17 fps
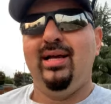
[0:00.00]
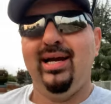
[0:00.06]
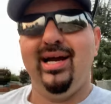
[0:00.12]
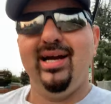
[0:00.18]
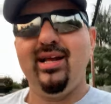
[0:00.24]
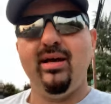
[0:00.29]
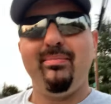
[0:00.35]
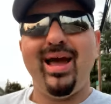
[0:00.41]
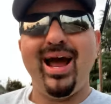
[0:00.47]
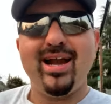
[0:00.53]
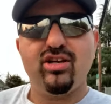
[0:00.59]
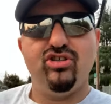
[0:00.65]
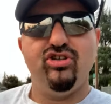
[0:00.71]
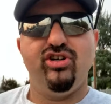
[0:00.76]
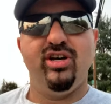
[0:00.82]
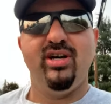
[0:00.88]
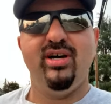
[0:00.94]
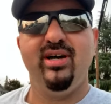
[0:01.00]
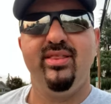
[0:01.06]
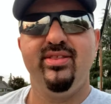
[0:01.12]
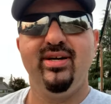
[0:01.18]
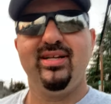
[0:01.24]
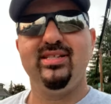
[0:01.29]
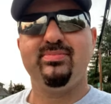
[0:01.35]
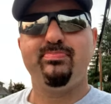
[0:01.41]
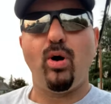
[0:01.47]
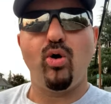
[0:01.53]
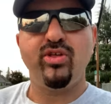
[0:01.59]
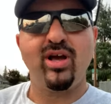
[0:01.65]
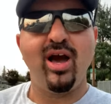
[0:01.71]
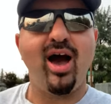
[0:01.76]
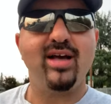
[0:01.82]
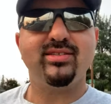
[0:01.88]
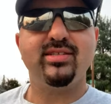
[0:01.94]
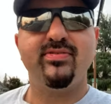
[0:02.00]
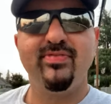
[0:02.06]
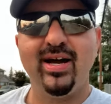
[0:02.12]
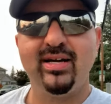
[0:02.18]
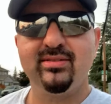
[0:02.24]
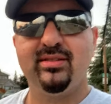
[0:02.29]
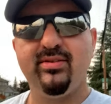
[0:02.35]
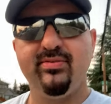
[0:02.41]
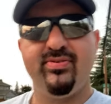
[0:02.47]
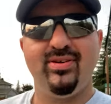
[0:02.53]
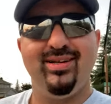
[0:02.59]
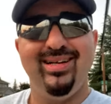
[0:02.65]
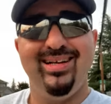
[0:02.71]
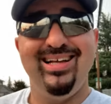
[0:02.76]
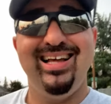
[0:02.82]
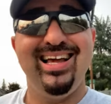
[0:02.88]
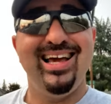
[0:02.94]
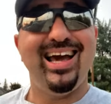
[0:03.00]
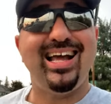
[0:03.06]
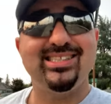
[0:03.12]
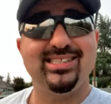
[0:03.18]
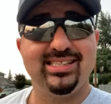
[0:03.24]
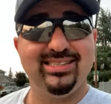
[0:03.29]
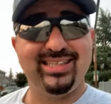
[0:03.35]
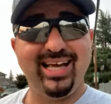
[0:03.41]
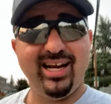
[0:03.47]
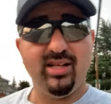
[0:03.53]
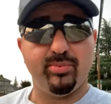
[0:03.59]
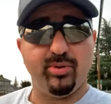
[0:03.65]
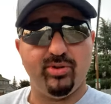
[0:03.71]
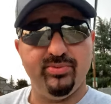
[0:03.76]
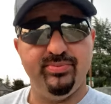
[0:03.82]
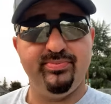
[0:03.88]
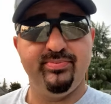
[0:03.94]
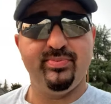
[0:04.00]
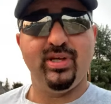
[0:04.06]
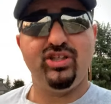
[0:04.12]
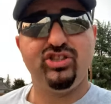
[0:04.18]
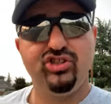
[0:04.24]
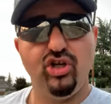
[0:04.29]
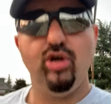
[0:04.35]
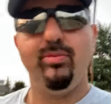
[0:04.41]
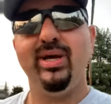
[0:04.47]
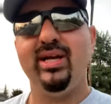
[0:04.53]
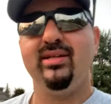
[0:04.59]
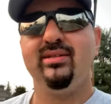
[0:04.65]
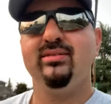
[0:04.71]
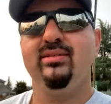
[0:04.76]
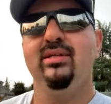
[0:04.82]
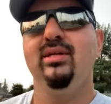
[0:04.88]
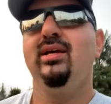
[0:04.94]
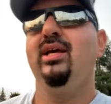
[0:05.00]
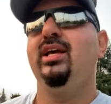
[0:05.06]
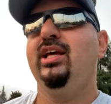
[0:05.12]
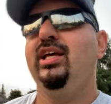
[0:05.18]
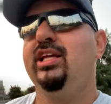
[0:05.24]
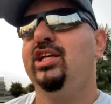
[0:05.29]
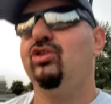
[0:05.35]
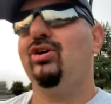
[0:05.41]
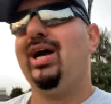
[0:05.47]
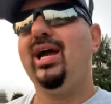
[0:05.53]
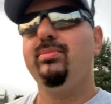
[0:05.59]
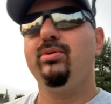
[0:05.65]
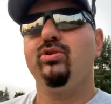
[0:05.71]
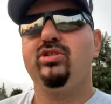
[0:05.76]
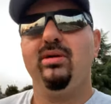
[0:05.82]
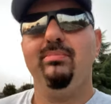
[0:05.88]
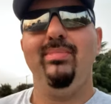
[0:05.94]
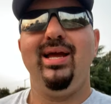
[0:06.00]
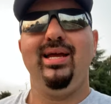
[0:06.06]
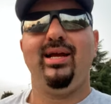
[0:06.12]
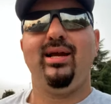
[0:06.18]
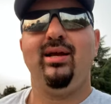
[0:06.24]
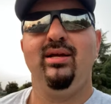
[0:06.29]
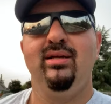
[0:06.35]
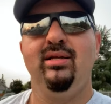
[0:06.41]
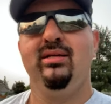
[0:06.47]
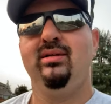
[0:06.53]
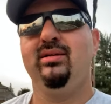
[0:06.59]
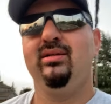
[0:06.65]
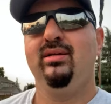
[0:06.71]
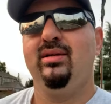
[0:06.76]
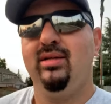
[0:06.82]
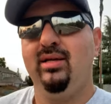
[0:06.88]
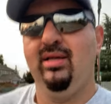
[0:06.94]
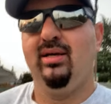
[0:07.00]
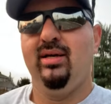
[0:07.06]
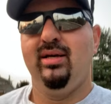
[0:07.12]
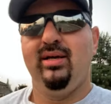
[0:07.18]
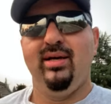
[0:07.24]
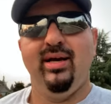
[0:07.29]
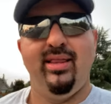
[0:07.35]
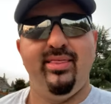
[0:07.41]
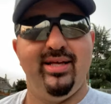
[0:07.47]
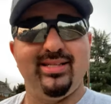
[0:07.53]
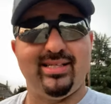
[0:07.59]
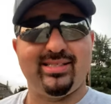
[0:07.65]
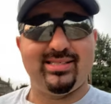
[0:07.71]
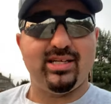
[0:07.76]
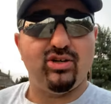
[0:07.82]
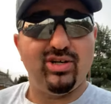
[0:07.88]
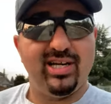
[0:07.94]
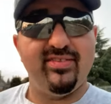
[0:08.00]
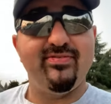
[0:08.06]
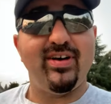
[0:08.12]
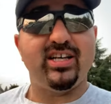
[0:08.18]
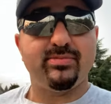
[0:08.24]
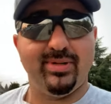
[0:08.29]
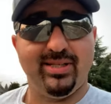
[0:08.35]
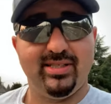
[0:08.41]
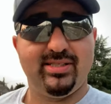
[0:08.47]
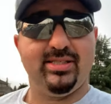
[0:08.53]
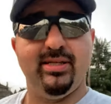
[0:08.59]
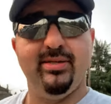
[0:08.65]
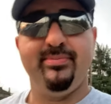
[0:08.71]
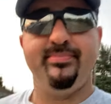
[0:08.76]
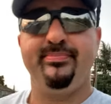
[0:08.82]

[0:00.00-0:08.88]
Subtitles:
in a manner that is both cost-effective and sustainable, assuming you're able to make the necessary investments